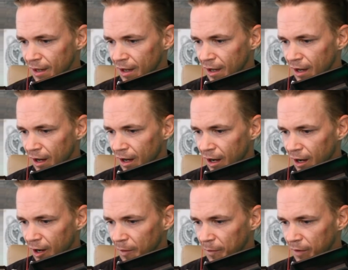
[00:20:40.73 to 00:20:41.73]

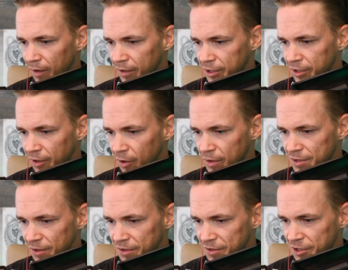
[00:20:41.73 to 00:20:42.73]
He
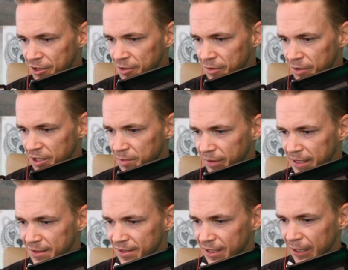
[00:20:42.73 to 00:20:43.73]
says, could you please
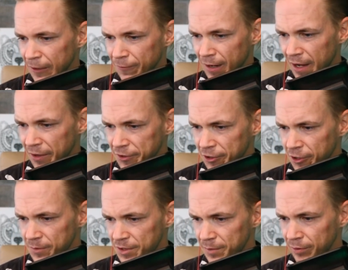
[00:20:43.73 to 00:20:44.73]
clarify the term
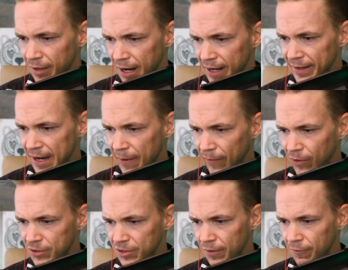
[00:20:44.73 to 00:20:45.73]
supply and how it looks
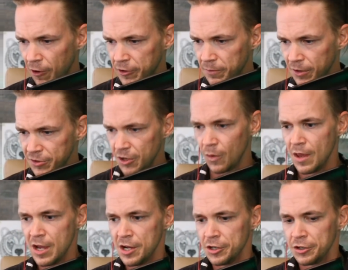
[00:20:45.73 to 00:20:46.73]
on the volume bars? No,
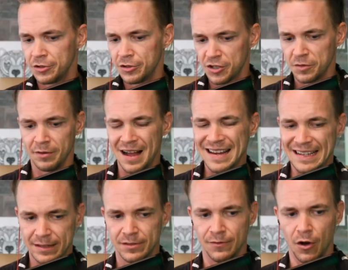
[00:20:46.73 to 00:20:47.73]
supply
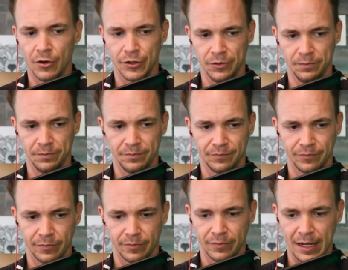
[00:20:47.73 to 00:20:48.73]
is volume.
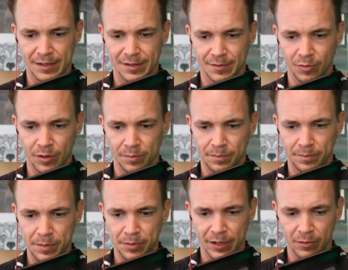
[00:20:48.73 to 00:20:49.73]
That's what
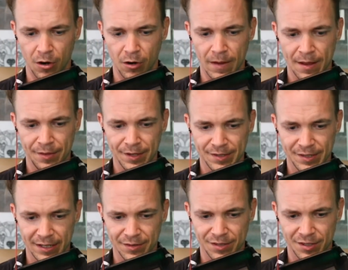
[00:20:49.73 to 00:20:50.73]
people get wrong. This
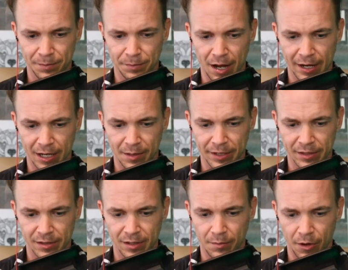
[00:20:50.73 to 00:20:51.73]
is supply coming into
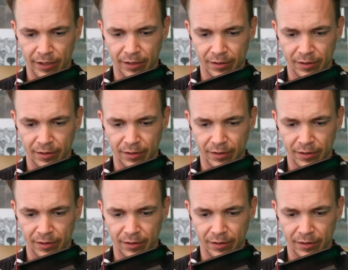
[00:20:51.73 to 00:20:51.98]
the market.